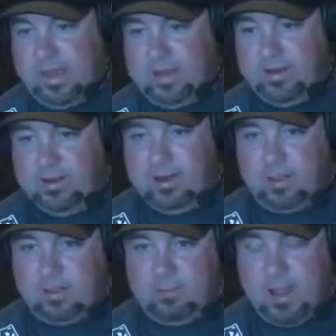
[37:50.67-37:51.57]
that.
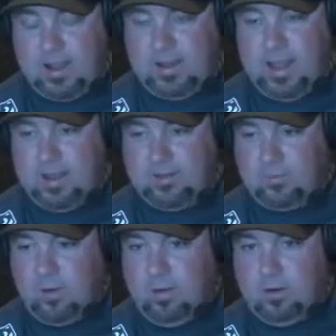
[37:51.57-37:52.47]
I think Magny had his
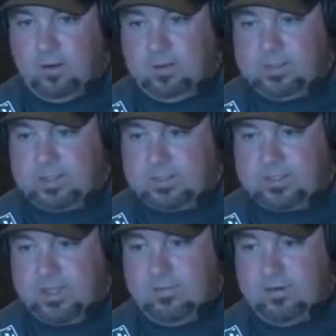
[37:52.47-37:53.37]
run where he won six,
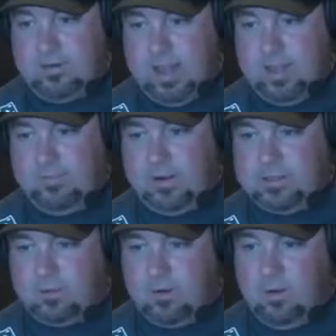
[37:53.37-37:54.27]
seven, eight
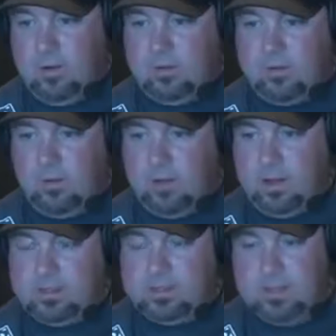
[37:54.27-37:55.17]
fights in a row, whatever it
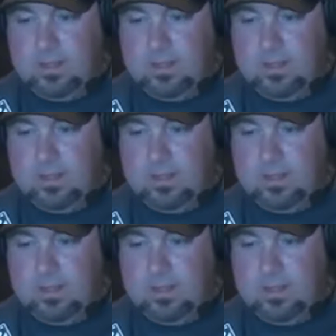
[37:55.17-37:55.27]
was.